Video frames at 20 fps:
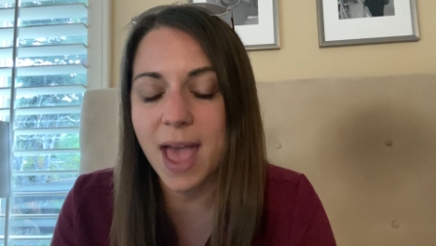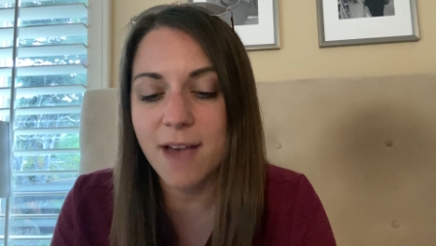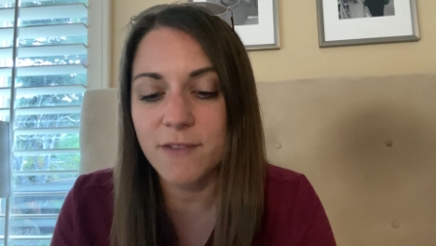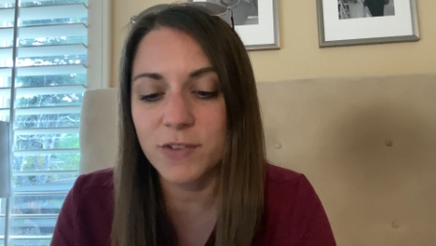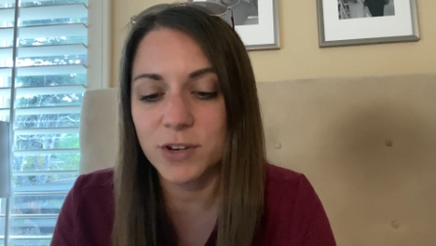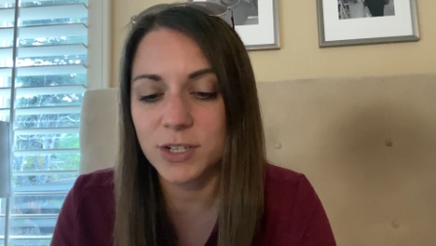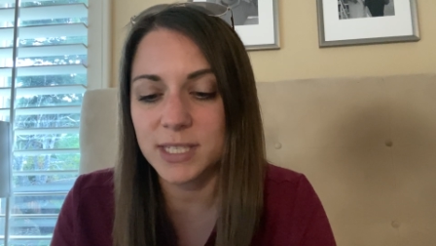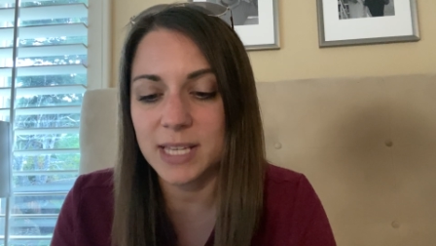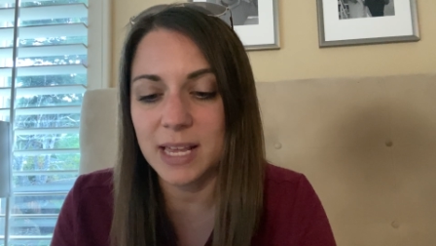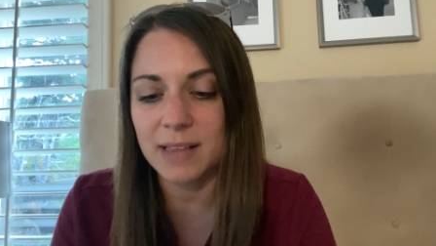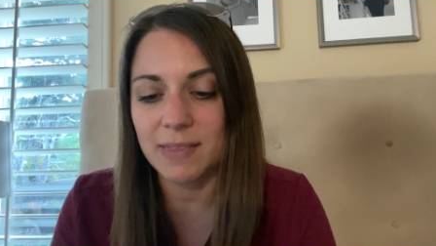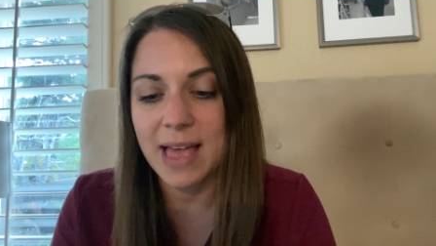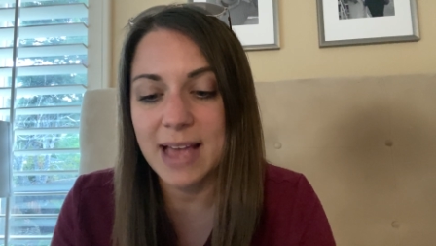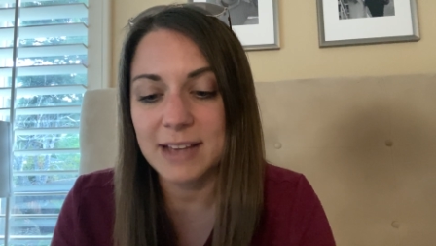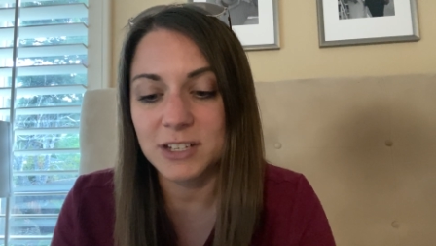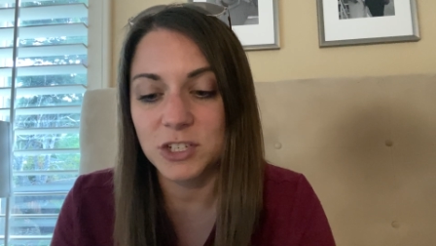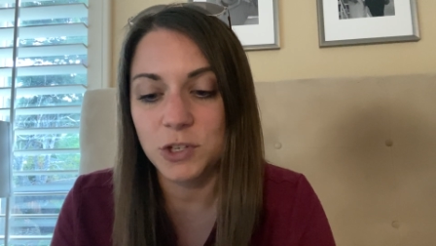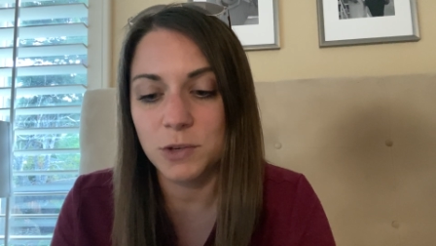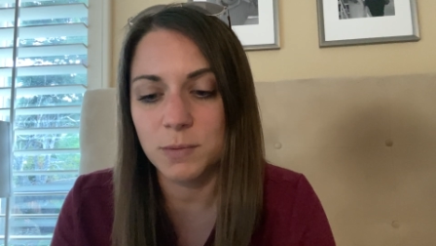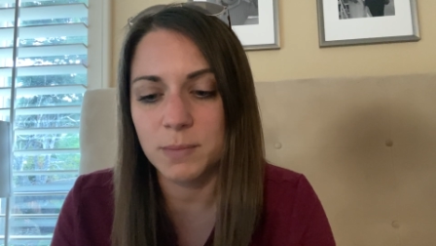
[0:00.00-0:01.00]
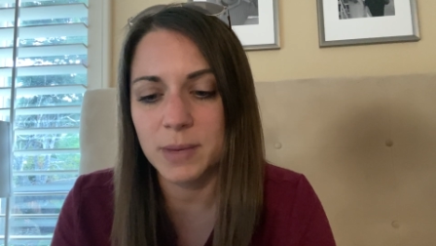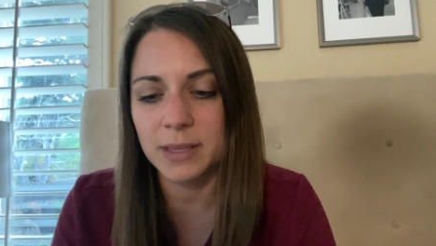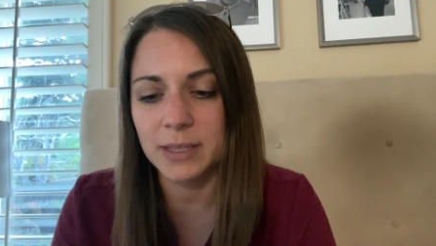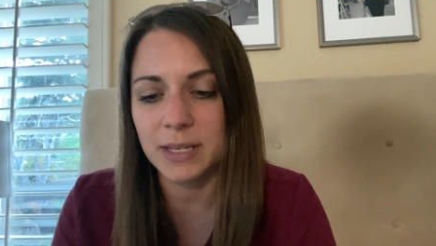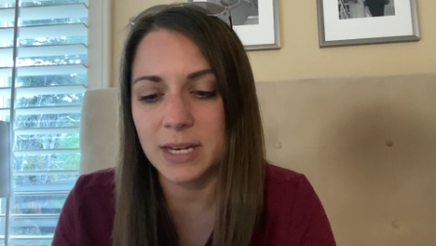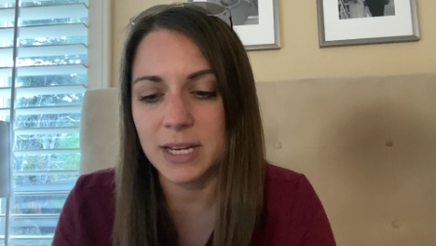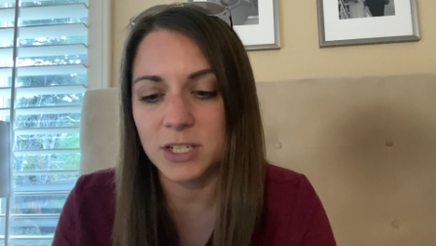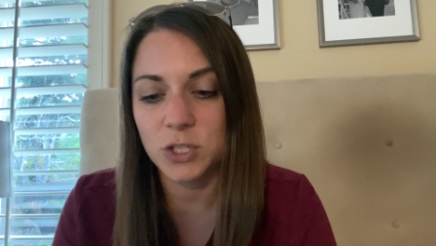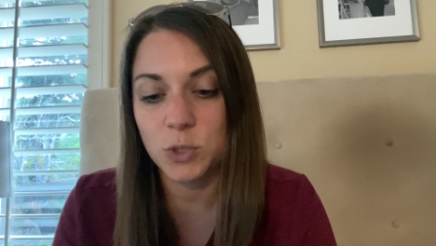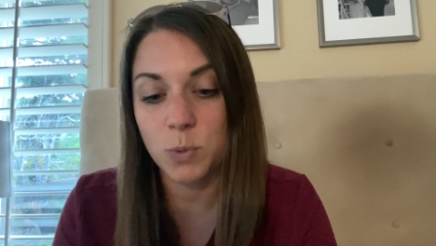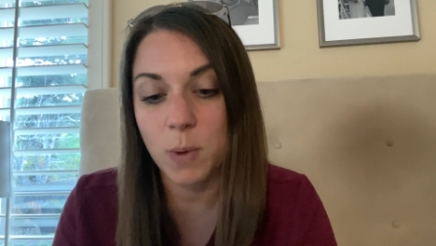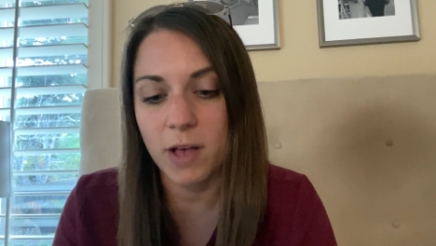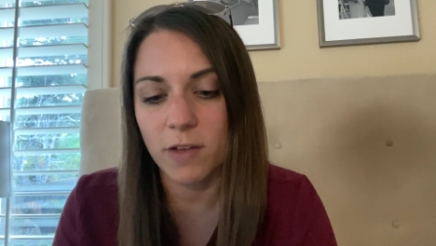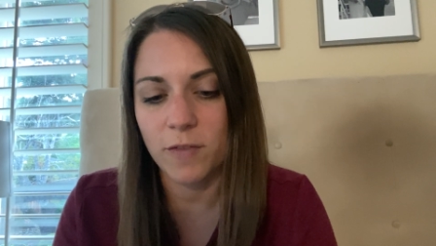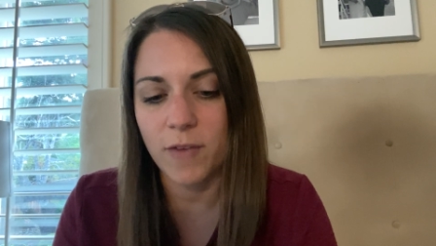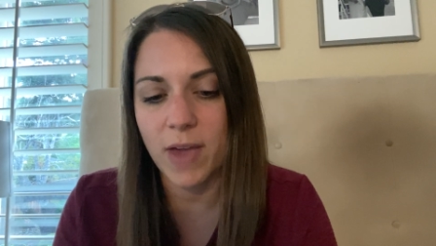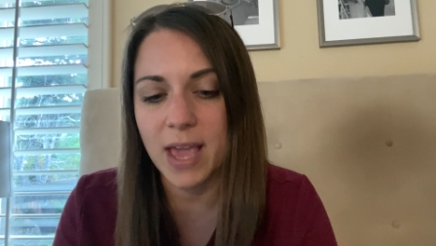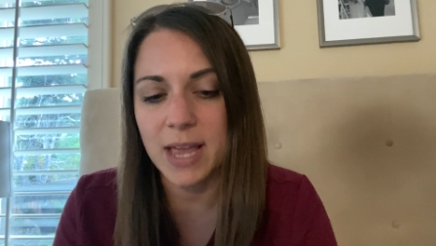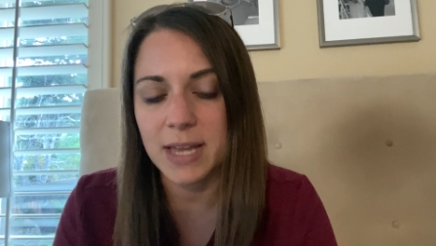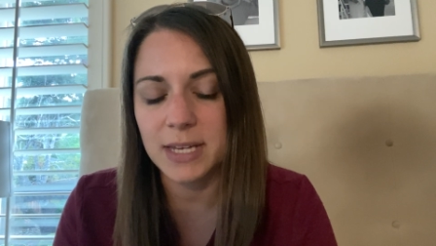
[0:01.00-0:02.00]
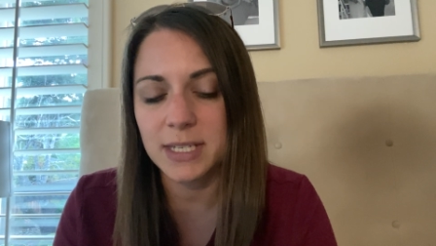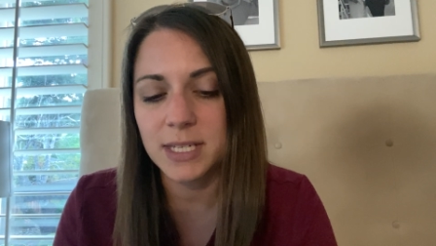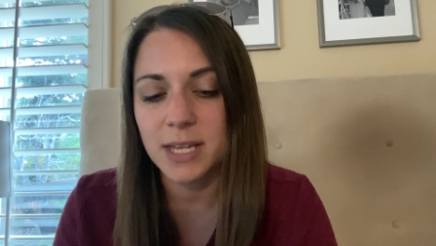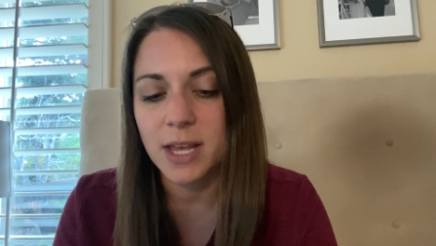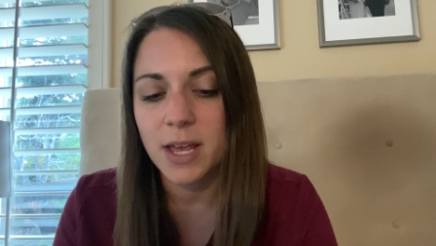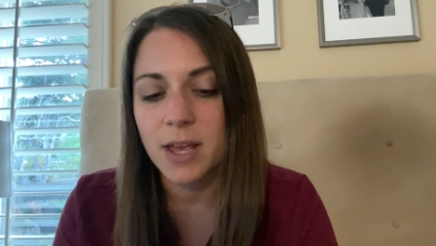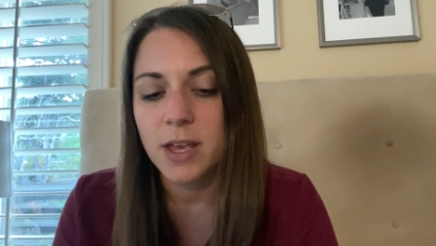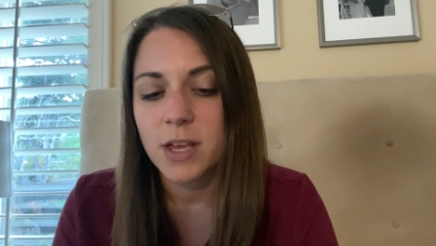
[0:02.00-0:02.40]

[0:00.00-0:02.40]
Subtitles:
ever say lacked humility, 12-8.